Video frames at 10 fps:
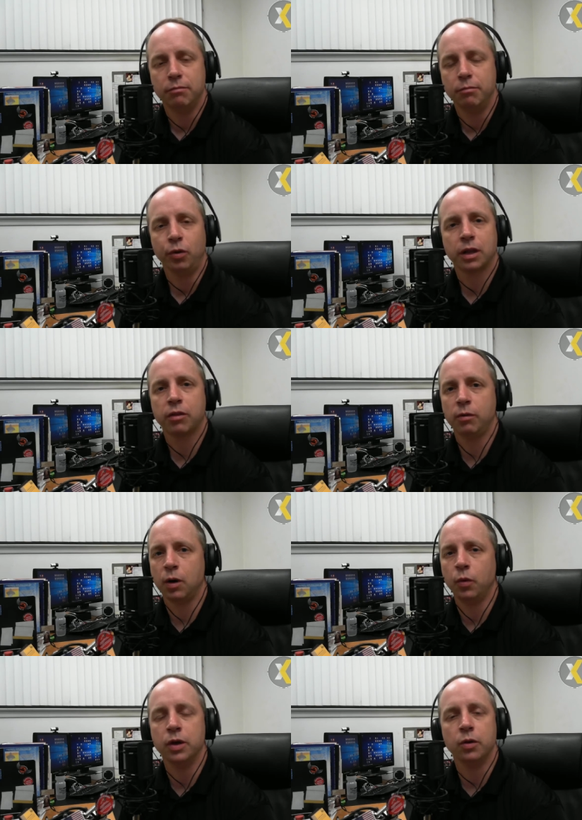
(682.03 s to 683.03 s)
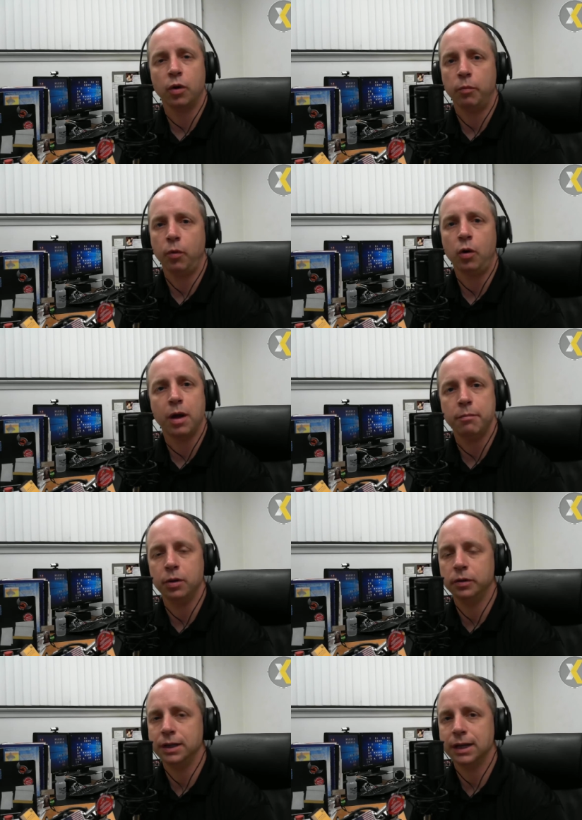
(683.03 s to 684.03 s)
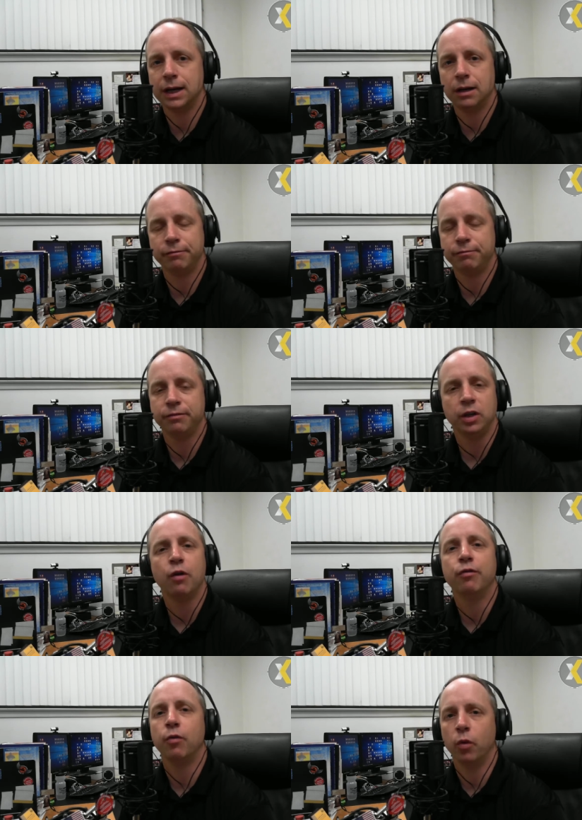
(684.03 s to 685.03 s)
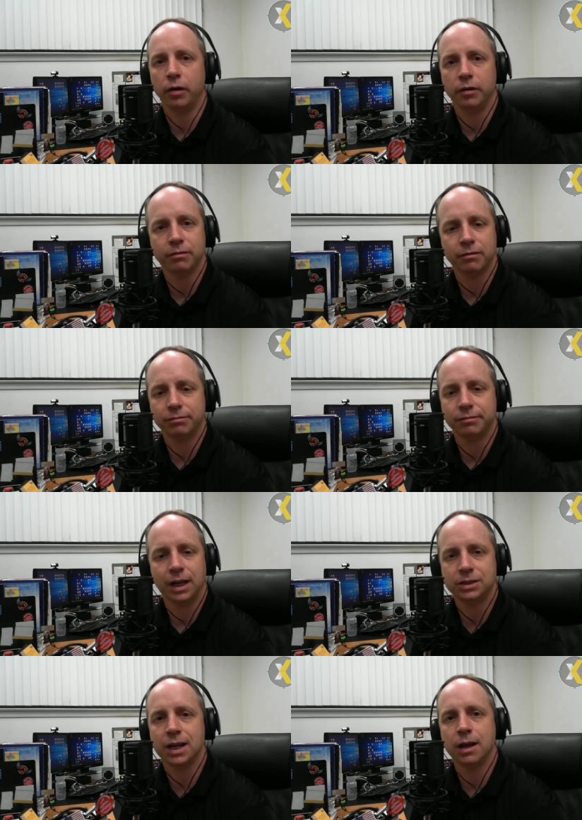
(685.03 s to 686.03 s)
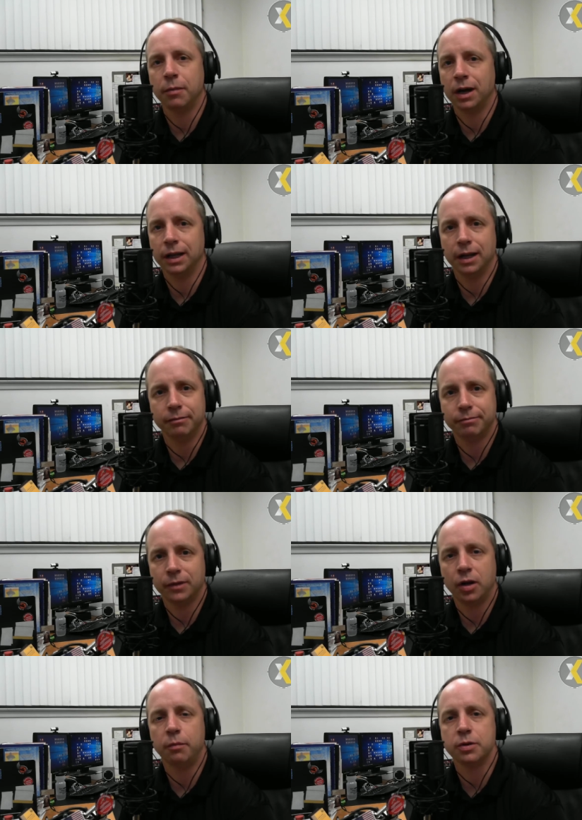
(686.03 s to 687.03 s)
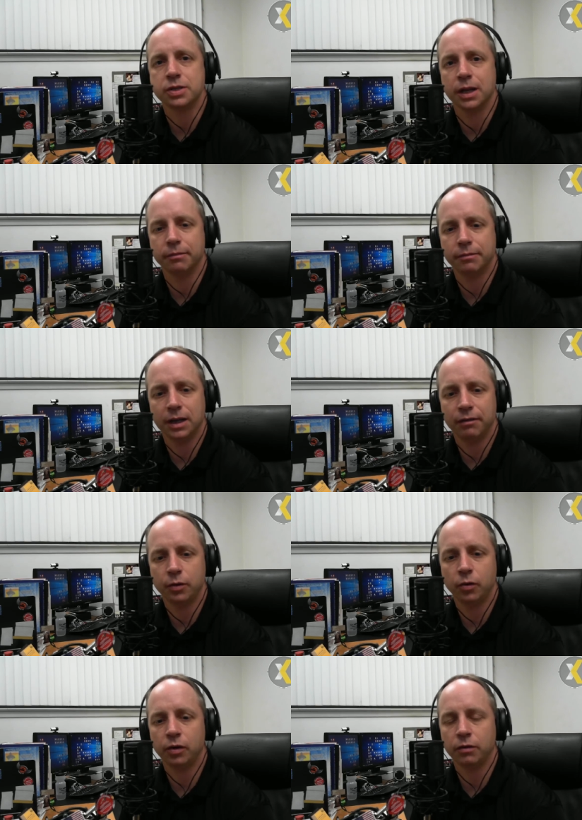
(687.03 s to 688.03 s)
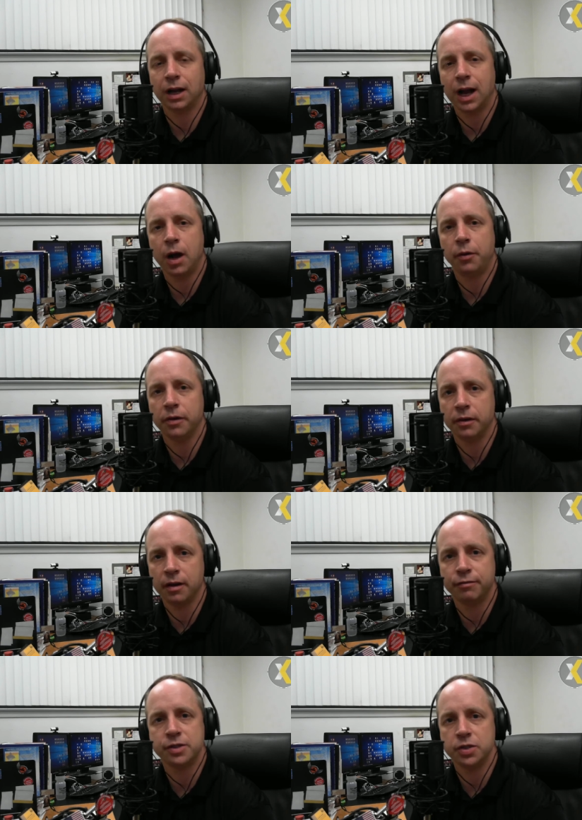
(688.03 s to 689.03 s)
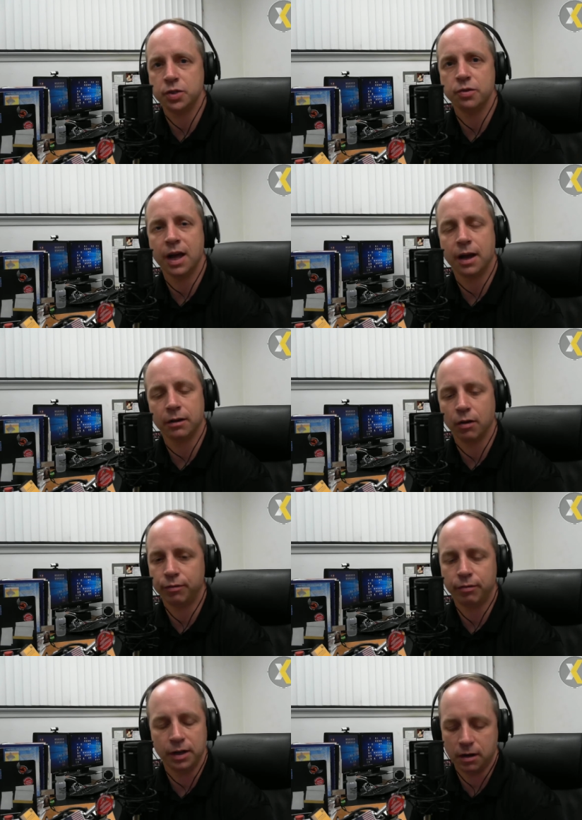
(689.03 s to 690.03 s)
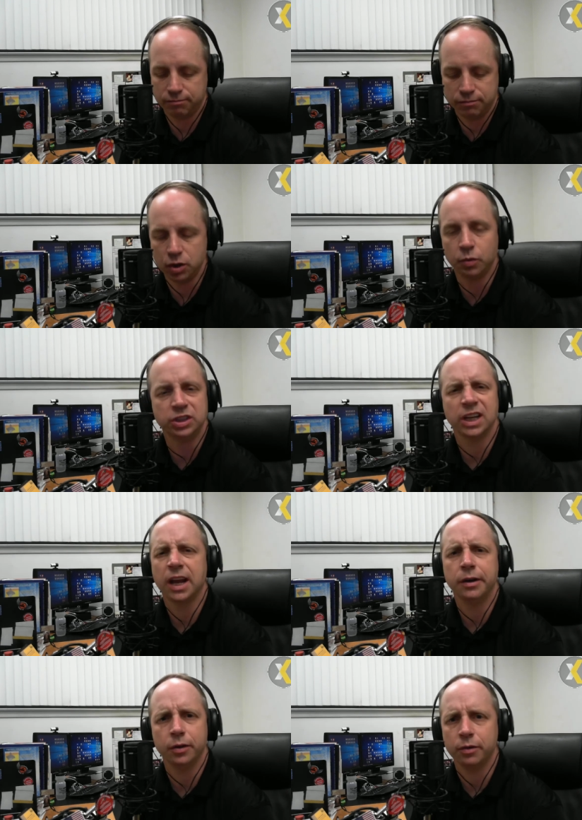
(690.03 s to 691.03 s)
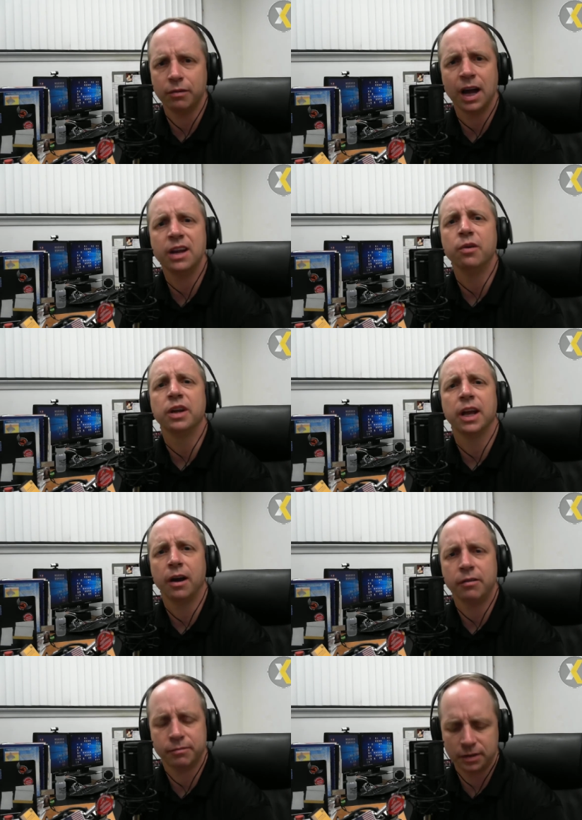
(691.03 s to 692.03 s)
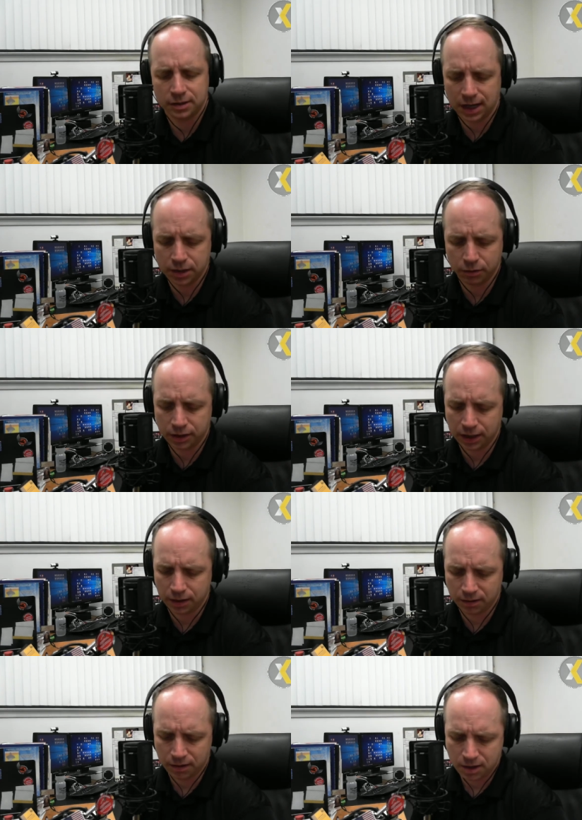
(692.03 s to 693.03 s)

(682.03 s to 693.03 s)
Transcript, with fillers: brick through my window or burn my building down, go for it. I stand by that. 100%. And if you are a coward enough to do that, go, you know, do what you got to do. I don't care. I don't care.